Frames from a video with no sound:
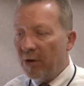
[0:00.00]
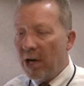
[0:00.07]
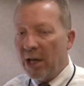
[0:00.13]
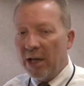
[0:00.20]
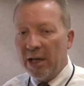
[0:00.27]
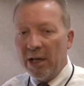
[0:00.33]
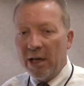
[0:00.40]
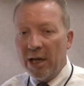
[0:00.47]

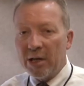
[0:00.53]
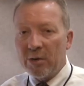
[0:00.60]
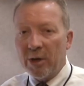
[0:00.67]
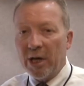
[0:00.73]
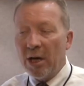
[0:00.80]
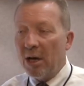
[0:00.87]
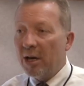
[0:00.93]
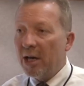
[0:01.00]
Valley
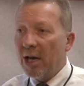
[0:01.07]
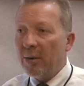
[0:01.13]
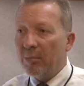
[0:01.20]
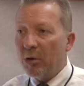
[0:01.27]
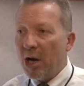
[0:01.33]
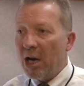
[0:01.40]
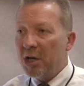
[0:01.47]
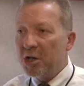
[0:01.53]
Electric, on
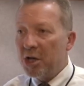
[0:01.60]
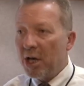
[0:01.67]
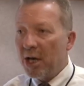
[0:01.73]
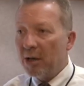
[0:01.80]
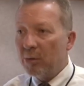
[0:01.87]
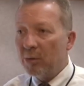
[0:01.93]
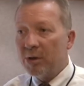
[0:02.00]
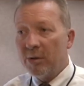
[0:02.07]
that
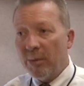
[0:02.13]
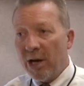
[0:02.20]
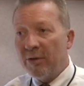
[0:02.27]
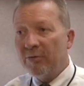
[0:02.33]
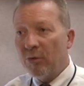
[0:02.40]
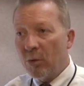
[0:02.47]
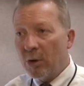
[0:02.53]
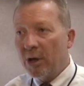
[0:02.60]
project was
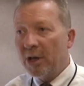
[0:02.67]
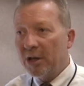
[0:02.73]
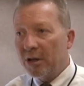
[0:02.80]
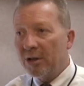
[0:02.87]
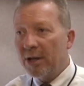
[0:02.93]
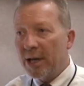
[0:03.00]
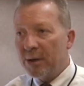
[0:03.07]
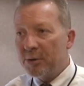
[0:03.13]
about
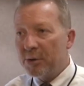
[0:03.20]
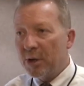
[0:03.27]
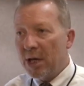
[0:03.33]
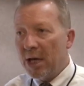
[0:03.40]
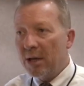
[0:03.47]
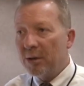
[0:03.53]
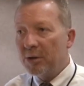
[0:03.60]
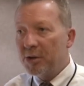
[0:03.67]

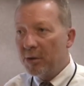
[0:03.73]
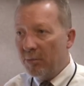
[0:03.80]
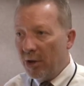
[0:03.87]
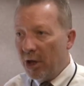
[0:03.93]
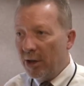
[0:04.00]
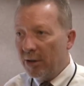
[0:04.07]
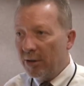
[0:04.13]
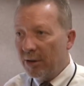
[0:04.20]
$400,000 a
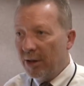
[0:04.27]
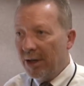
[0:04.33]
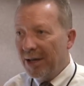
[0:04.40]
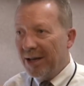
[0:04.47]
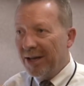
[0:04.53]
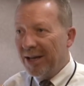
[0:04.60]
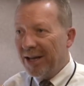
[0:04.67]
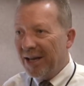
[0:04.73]
month.
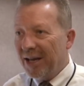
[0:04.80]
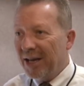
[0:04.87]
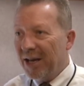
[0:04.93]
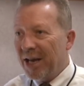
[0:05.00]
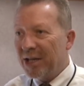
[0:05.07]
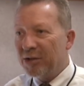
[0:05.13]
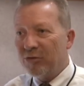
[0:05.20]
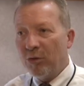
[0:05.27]

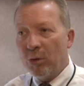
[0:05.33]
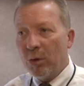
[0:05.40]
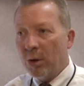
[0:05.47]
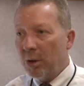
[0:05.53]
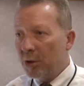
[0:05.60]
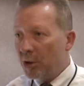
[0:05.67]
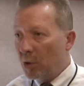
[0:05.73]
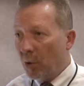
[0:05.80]
And that's
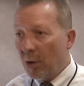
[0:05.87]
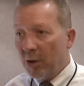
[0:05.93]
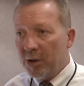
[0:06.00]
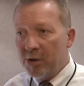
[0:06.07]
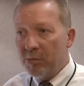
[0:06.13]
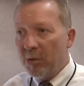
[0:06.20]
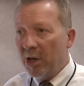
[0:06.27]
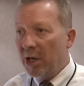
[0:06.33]
for
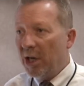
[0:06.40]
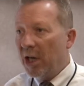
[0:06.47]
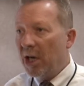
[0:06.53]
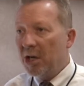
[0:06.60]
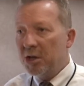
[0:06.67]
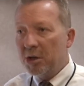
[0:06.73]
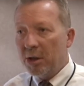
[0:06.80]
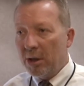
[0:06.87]
tortoise
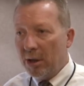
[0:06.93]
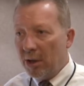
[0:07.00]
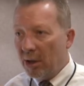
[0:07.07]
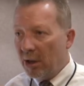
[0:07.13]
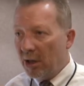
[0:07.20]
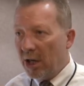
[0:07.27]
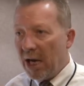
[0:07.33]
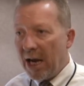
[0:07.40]
mitigation
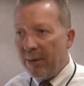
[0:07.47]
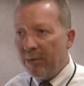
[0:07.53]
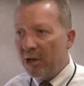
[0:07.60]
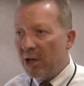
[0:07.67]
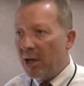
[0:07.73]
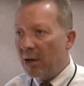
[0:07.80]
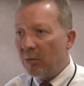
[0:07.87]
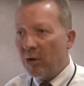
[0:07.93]
and
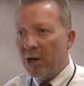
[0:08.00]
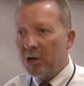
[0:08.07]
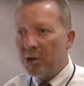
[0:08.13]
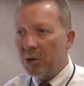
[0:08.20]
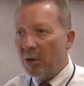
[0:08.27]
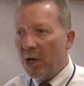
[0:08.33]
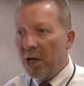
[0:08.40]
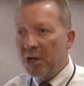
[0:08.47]
habitat
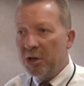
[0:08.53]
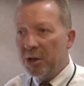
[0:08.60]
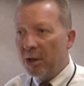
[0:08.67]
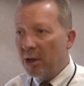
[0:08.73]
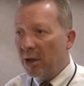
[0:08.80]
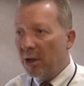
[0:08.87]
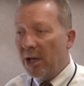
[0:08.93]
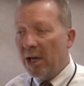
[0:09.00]

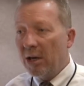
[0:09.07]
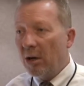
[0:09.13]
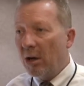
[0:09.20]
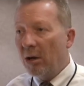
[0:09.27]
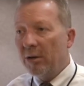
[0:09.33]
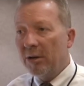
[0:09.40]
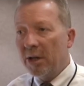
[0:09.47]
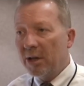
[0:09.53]
restoration and then
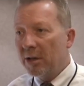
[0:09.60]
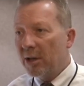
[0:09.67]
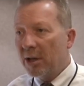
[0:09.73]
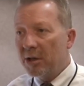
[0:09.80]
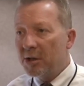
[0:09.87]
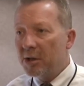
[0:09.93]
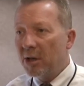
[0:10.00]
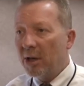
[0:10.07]
all the
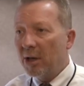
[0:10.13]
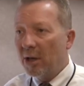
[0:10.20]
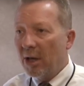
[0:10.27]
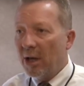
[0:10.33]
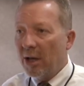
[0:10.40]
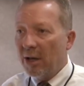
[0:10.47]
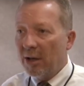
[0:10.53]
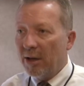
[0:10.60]
things that
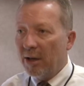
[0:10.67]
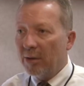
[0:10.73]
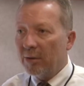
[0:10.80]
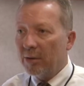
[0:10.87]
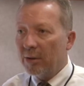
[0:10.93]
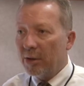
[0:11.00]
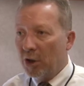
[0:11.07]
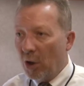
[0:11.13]

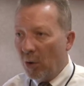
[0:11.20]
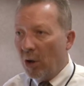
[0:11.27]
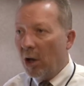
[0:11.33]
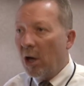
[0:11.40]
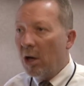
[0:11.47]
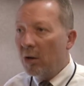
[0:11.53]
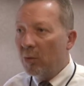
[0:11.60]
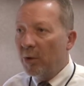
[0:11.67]
go
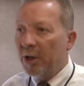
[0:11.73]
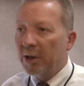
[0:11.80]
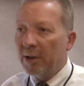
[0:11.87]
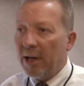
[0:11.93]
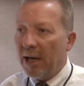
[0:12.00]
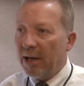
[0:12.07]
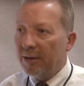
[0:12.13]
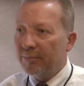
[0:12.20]
along
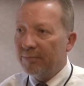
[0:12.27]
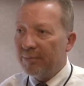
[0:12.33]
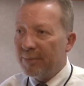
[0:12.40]
with that.